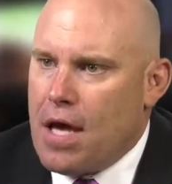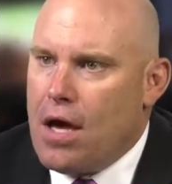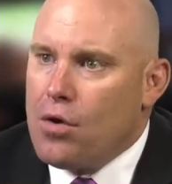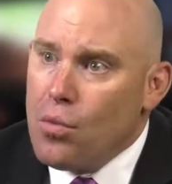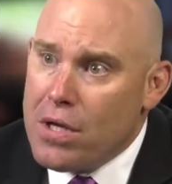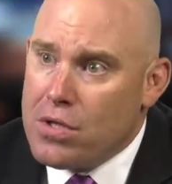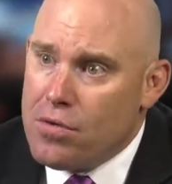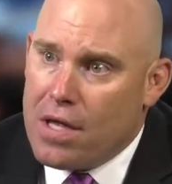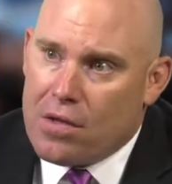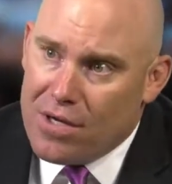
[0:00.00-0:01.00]
How do we
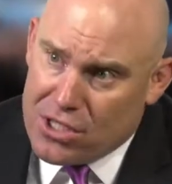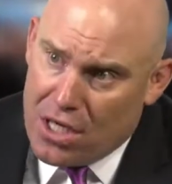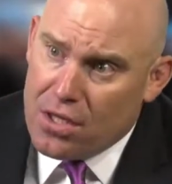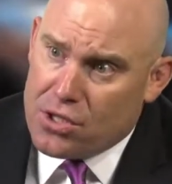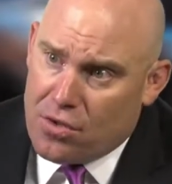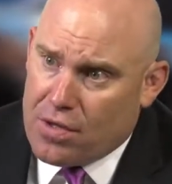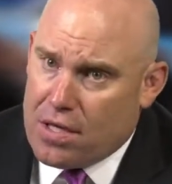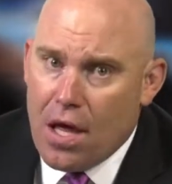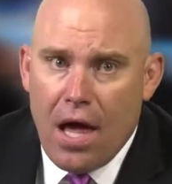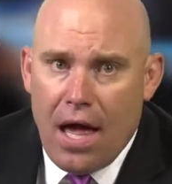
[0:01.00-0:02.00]
do that? So I challenge those
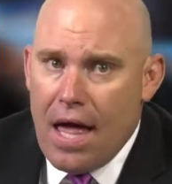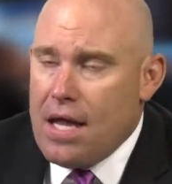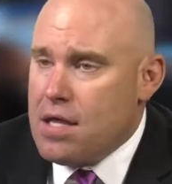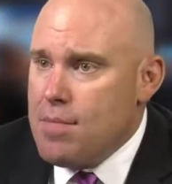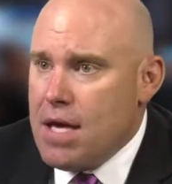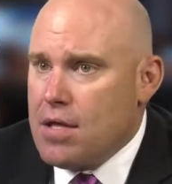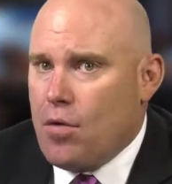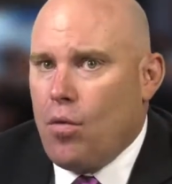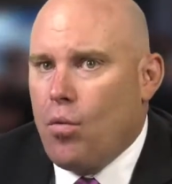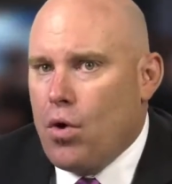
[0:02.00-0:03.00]
guys. And it's
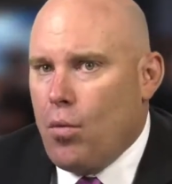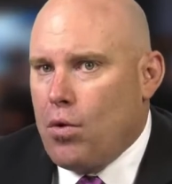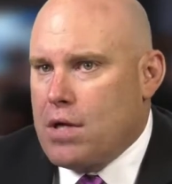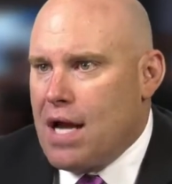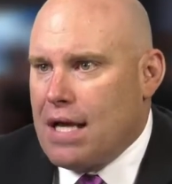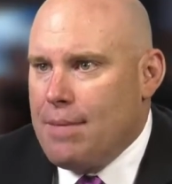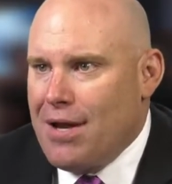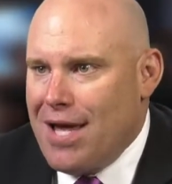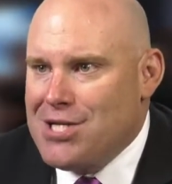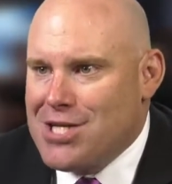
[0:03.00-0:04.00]
amazing. We're talking
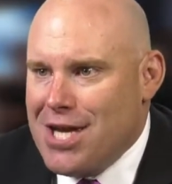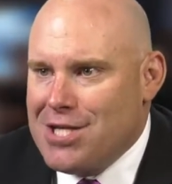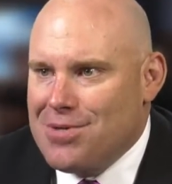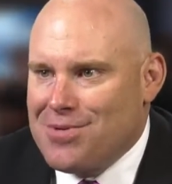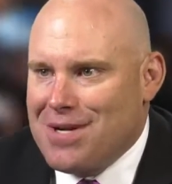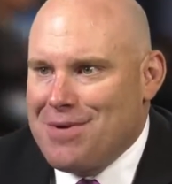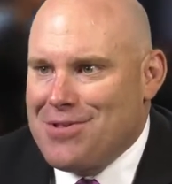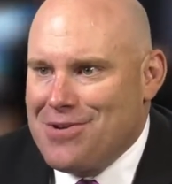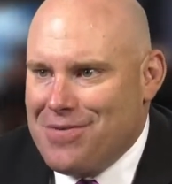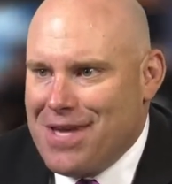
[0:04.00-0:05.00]
about education. We're talking
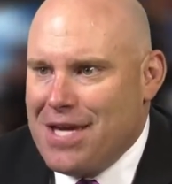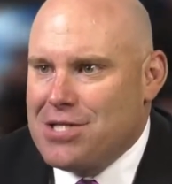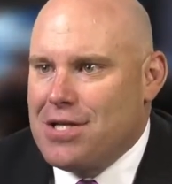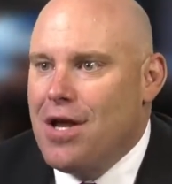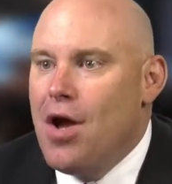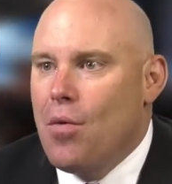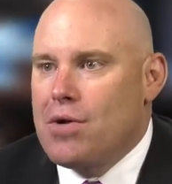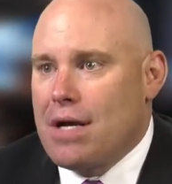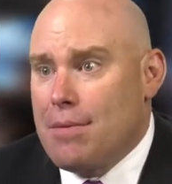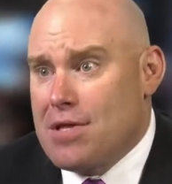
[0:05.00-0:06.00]
about certification.
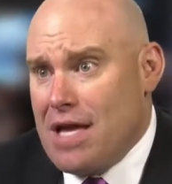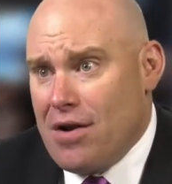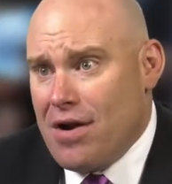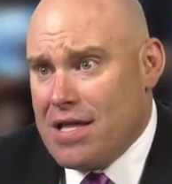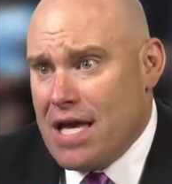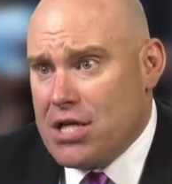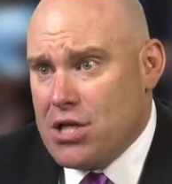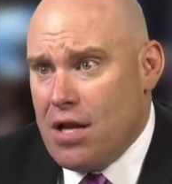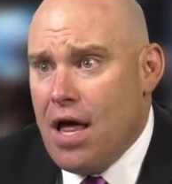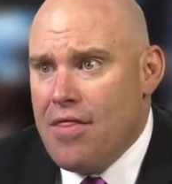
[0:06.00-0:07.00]
We're talking about
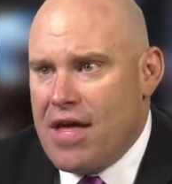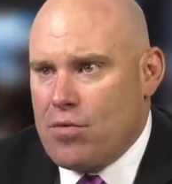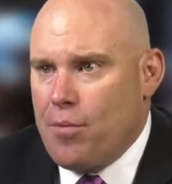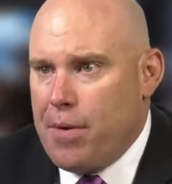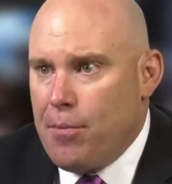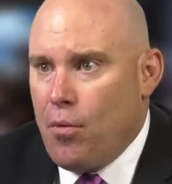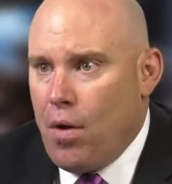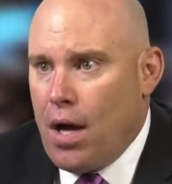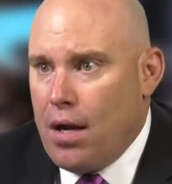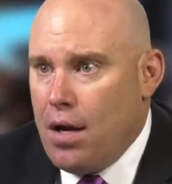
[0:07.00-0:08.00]
standardization. That's what people
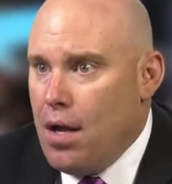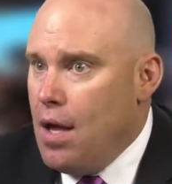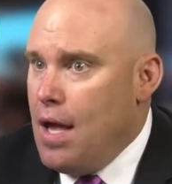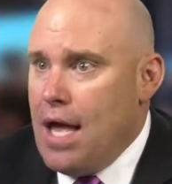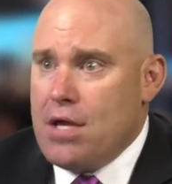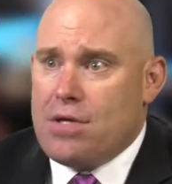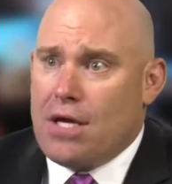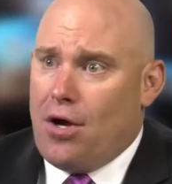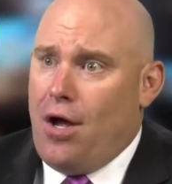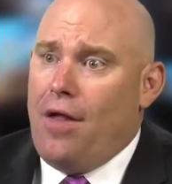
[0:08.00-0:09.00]
want. And you
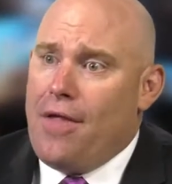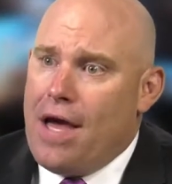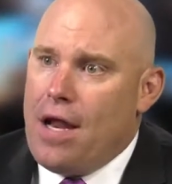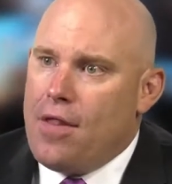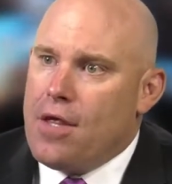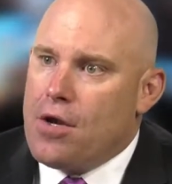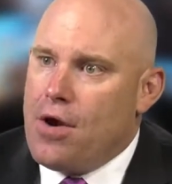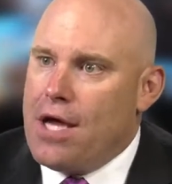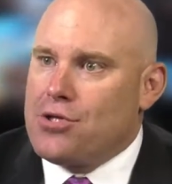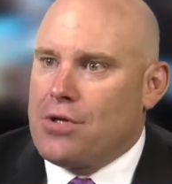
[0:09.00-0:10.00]
take all that, and the
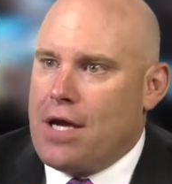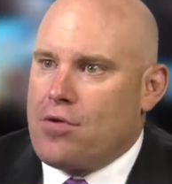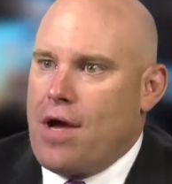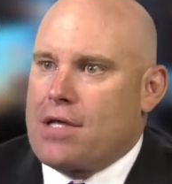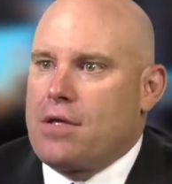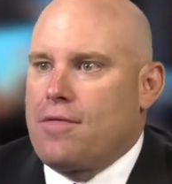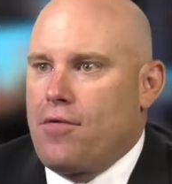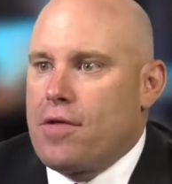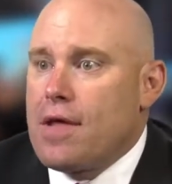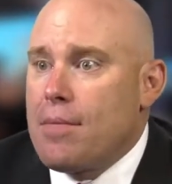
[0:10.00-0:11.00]
international guys are asking us
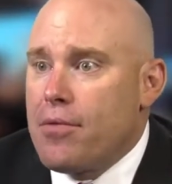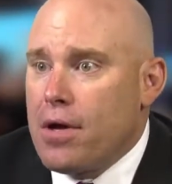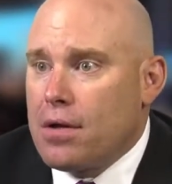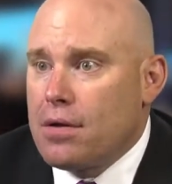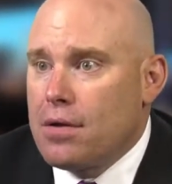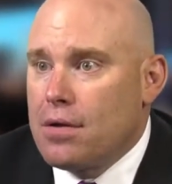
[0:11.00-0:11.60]
for the same thing.